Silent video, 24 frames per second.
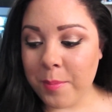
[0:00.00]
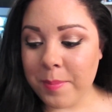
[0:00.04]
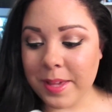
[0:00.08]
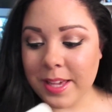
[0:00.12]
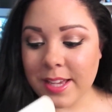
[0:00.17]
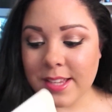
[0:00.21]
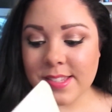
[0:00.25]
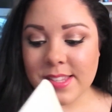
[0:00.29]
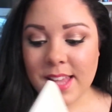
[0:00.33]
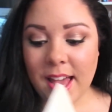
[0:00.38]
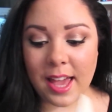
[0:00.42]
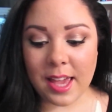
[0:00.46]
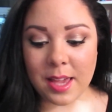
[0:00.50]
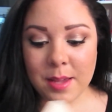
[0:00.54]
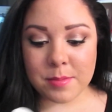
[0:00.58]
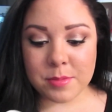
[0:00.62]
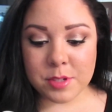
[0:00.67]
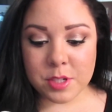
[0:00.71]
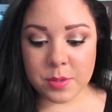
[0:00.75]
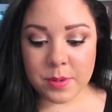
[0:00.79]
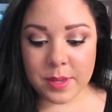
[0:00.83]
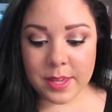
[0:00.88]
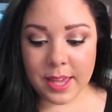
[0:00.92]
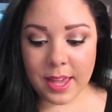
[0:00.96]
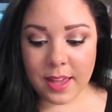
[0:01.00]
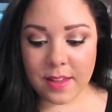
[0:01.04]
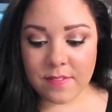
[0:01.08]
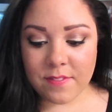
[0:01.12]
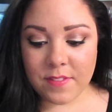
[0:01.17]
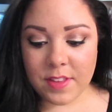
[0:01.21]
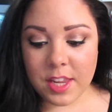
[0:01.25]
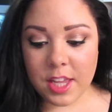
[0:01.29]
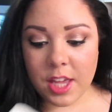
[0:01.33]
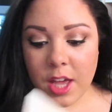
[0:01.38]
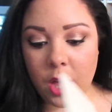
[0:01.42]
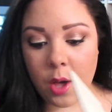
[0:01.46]
because I am doing a
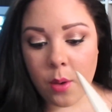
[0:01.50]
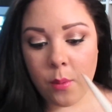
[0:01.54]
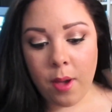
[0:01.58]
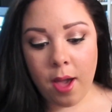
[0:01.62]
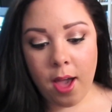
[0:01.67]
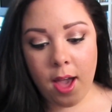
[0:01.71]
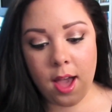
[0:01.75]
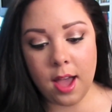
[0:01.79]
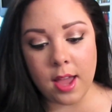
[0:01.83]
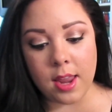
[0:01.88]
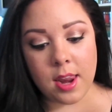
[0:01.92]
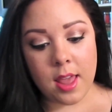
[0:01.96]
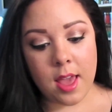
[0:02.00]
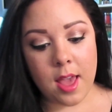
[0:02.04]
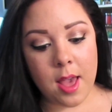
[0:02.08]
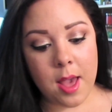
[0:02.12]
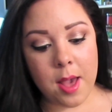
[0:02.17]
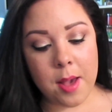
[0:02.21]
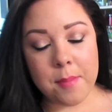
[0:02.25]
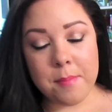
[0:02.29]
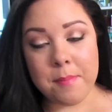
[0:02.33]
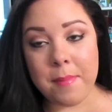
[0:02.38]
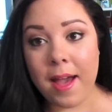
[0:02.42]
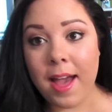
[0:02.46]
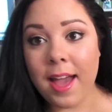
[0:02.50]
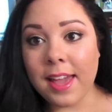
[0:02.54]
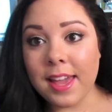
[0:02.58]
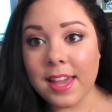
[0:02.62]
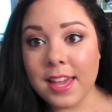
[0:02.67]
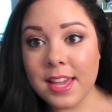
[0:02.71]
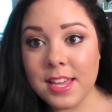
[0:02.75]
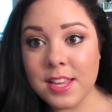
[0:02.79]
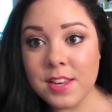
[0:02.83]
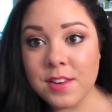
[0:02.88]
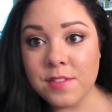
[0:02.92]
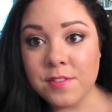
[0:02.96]
video on my
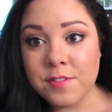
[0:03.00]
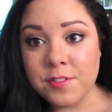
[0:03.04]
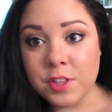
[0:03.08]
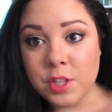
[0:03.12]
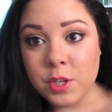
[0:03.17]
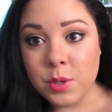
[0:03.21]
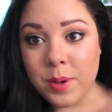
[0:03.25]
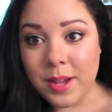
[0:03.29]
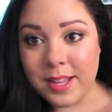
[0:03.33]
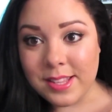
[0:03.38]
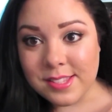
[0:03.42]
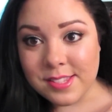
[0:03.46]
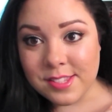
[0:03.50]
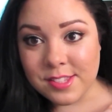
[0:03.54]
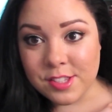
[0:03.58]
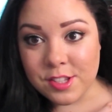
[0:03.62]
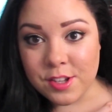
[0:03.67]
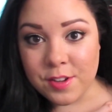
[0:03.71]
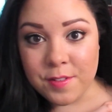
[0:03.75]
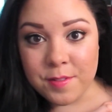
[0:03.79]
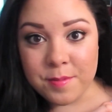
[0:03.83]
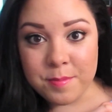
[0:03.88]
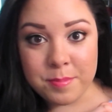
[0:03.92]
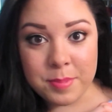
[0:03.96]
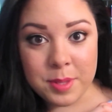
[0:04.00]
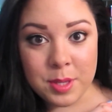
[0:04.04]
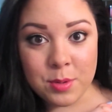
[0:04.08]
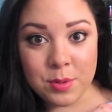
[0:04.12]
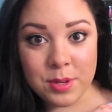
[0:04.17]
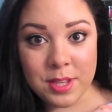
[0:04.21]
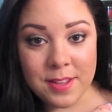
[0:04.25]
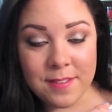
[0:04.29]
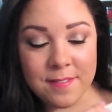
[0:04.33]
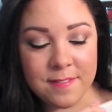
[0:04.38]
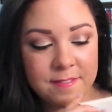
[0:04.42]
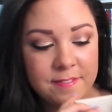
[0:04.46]
Influenster
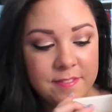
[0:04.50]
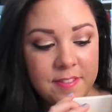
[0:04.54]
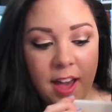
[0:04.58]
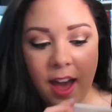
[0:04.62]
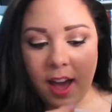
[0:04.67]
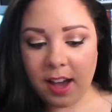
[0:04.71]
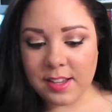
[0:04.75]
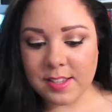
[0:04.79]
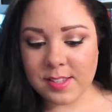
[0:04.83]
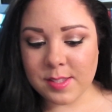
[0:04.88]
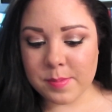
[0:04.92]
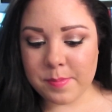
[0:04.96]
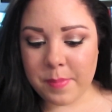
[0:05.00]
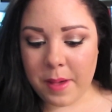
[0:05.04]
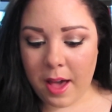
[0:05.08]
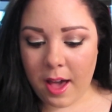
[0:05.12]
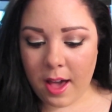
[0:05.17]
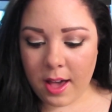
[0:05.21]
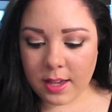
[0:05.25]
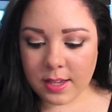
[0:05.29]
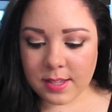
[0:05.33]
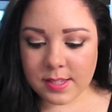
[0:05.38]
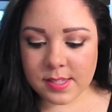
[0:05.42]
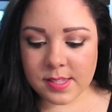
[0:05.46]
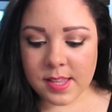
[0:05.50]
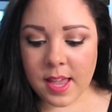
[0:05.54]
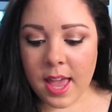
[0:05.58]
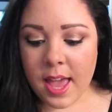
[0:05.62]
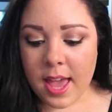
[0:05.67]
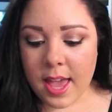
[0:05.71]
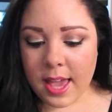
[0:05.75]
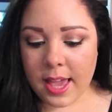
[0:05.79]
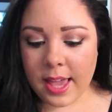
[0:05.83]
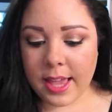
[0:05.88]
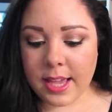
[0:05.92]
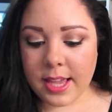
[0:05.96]
Beauty VoxBox,
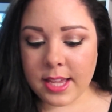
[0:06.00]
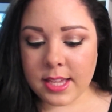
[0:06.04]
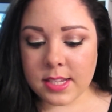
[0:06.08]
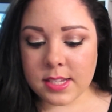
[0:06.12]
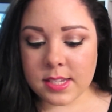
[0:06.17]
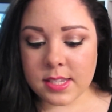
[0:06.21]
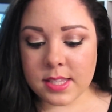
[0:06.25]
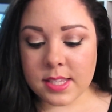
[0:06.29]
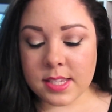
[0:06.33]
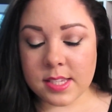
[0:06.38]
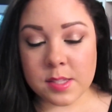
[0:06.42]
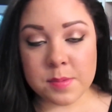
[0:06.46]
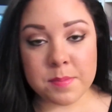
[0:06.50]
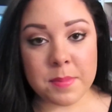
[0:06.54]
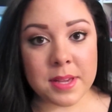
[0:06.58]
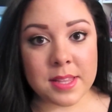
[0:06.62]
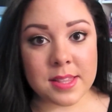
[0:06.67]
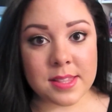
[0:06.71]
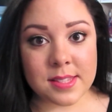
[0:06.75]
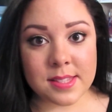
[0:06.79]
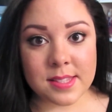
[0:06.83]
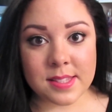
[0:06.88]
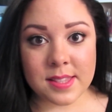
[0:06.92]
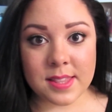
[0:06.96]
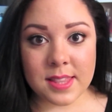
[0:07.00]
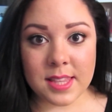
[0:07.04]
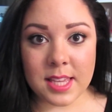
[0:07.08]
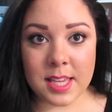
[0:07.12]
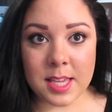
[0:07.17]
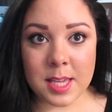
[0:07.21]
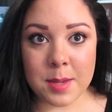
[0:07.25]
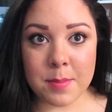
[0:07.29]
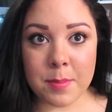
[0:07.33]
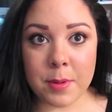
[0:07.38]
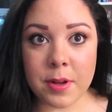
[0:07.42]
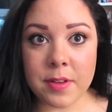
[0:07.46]
and this month's
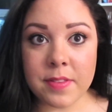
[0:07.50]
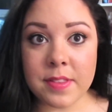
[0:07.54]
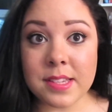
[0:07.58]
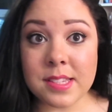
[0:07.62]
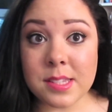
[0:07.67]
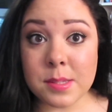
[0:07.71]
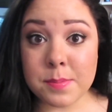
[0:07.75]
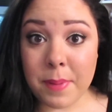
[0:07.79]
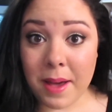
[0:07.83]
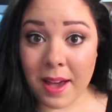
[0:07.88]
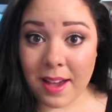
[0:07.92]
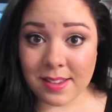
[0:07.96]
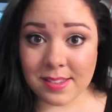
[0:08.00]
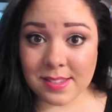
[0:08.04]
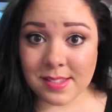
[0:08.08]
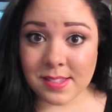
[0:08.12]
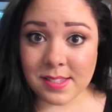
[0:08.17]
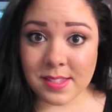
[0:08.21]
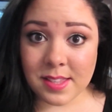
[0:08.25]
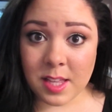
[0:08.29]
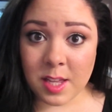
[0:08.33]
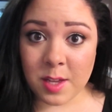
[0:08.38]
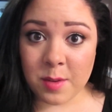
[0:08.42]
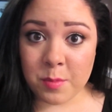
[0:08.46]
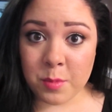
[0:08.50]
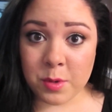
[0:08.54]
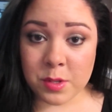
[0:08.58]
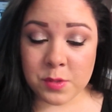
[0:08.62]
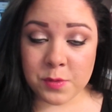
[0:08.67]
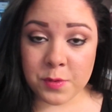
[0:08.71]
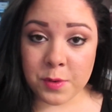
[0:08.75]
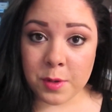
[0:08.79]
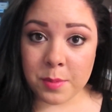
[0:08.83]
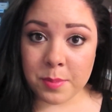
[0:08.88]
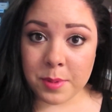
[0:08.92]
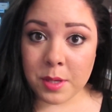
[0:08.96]
theme, or this box's theme,
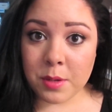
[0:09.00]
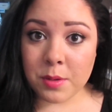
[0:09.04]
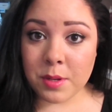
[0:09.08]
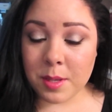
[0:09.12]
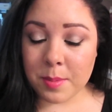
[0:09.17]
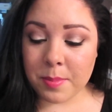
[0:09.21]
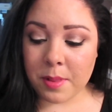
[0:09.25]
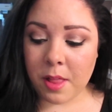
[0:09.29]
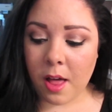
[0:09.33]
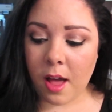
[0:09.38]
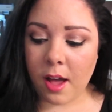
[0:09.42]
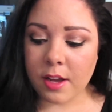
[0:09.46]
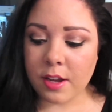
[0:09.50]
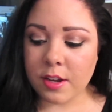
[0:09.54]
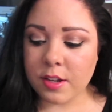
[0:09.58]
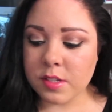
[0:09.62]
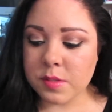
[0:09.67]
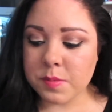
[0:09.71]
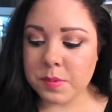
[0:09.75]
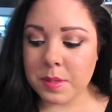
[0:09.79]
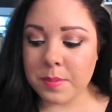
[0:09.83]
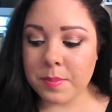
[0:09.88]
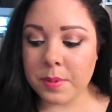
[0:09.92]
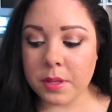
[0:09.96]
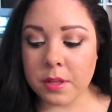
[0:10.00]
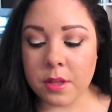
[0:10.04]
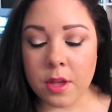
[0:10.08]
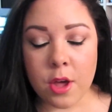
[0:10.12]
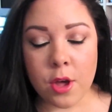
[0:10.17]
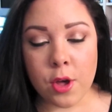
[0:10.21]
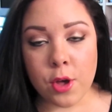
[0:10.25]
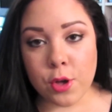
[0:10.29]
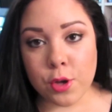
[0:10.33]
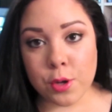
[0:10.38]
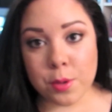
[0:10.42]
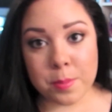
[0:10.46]
was for beauty bloggers, people
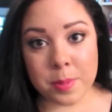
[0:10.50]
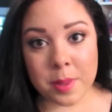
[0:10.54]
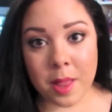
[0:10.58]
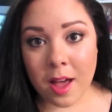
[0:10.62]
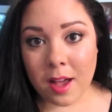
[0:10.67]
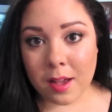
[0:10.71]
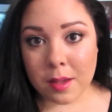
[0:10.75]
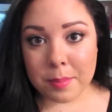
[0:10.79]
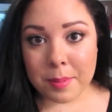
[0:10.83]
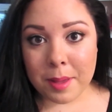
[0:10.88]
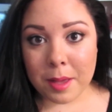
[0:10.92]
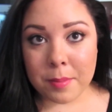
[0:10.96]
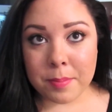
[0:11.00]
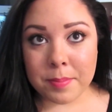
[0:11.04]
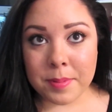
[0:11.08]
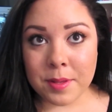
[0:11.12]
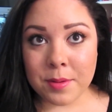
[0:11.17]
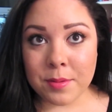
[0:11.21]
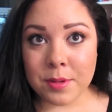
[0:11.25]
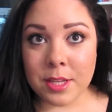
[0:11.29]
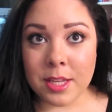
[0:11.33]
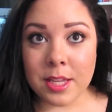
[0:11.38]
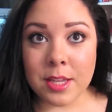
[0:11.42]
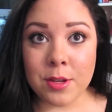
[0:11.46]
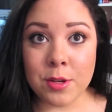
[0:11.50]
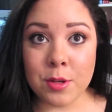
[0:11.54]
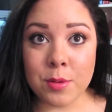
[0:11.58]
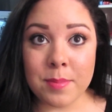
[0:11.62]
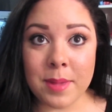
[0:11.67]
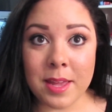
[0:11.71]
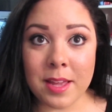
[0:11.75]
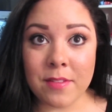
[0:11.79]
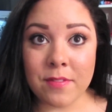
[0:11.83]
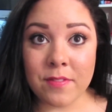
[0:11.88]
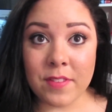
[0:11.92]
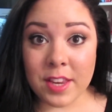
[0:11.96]
who blog about beauty, who
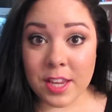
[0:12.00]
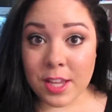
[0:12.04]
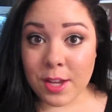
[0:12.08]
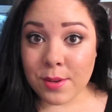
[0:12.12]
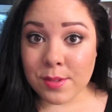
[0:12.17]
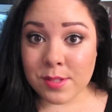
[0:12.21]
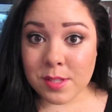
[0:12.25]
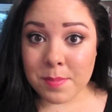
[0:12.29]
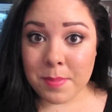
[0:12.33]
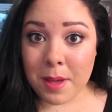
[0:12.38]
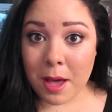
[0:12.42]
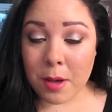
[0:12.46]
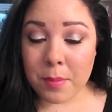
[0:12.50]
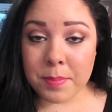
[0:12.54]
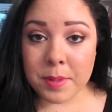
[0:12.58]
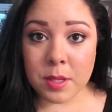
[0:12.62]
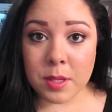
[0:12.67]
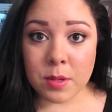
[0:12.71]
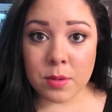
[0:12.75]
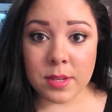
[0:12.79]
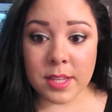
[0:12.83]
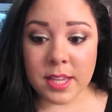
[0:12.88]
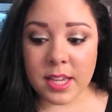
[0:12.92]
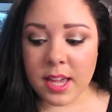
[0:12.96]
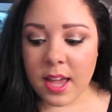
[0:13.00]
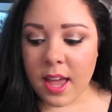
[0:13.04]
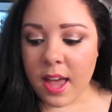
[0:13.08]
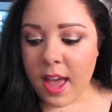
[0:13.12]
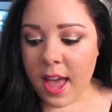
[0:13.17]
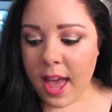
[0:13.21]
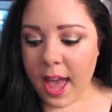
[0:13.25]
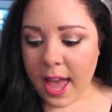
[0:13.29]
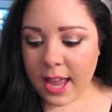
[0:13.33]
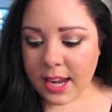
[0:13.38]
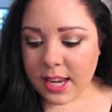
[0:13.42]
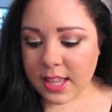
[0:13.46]
make videos about beauty,
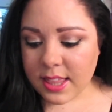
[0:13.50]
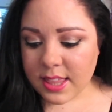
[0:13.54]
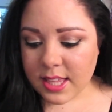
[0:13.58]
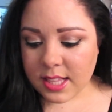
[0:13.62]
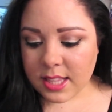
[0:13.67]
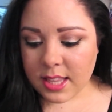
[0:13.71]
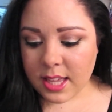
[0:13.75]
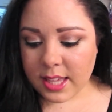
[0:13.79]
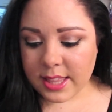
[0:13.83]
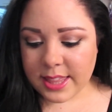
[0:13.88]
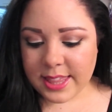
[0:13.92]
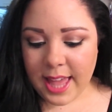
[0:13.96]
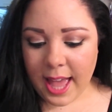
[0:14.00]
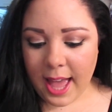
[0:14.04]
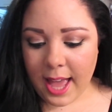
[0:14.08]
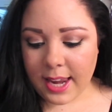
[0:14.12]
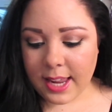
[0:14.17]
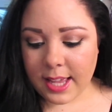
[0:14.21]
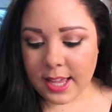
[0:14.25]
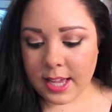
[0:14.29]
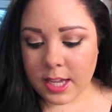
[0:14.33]
anything like that.